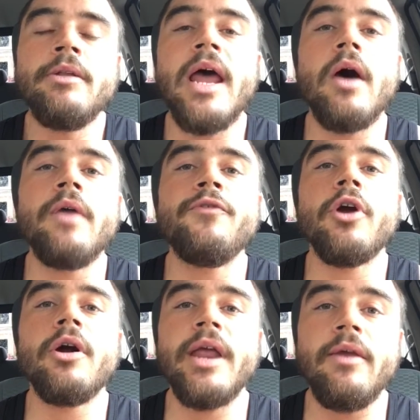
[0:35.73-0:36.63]
Now, if
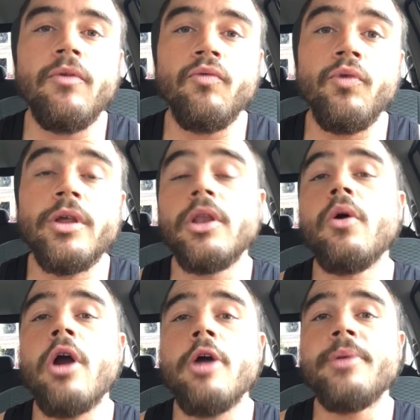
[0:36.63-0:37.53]
you're on a really
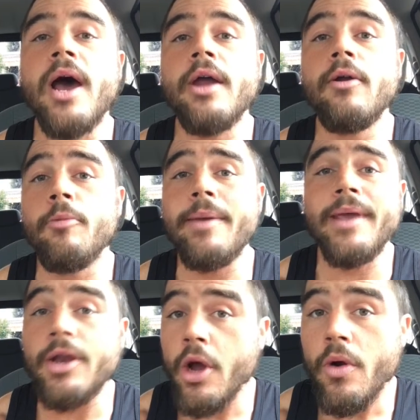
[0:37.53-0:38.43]
low carb diet, or
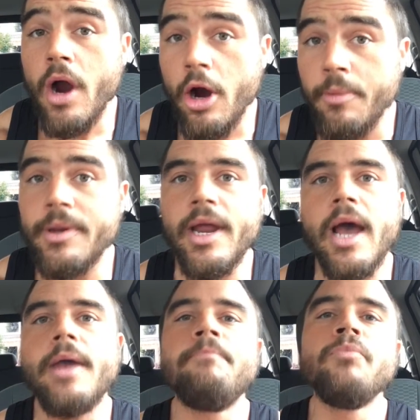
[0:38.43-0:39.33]
maybe a no no carb
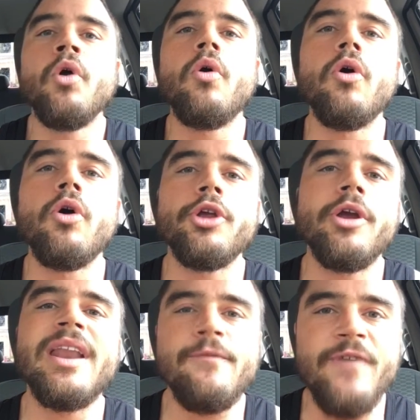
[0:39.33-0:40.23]
diet or
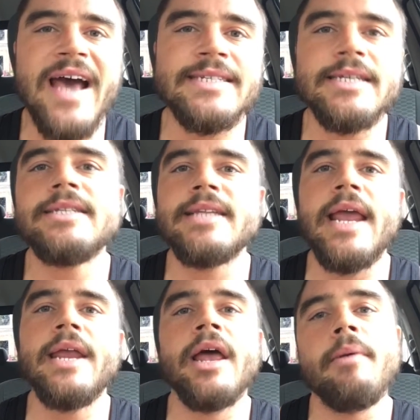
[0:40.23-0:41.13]
you're in a fasted
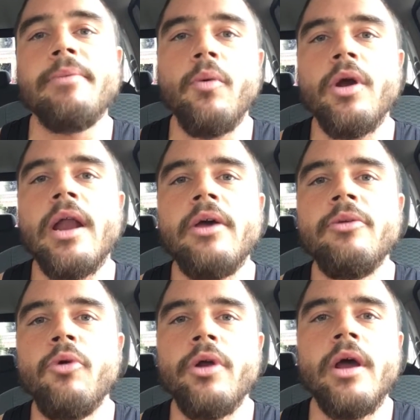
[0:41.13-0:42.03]
state, like maybe you're working out in
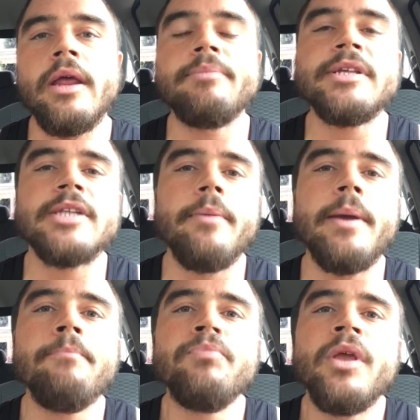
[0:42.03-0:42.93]
the morning on empty
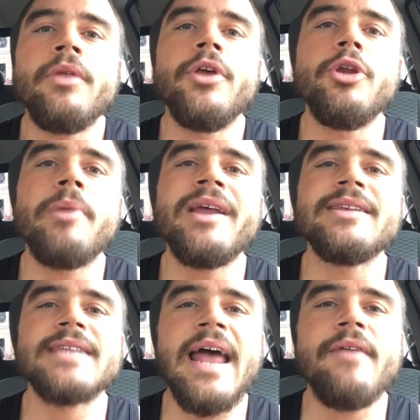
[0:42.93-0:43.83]
stomach, then your body
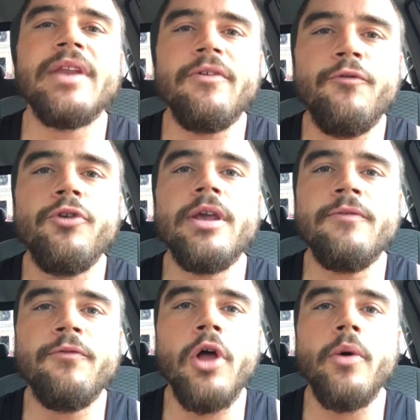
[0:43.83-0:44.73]
doesn't have any free
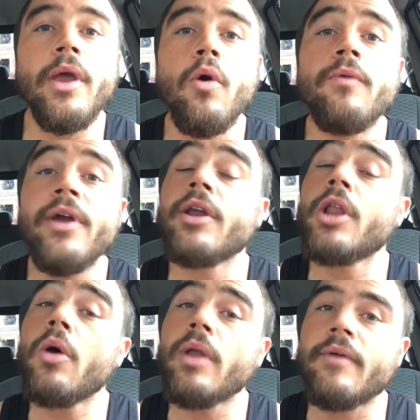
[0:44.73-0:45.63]
flowing or very
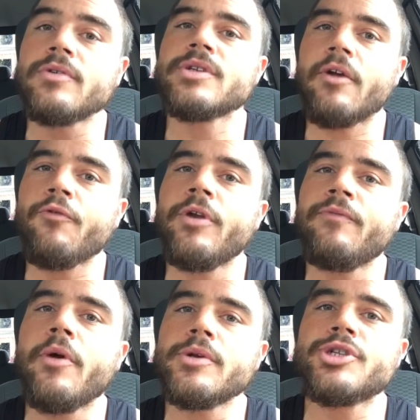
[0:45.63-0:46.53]
low levels of free
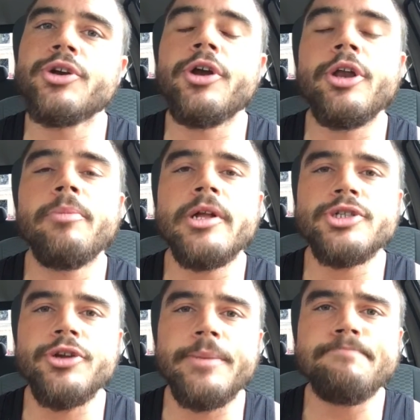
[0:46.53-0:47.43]
flowing sugar in your
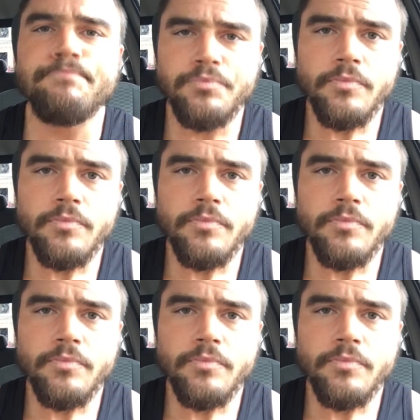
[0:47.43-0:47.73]
bloodstream.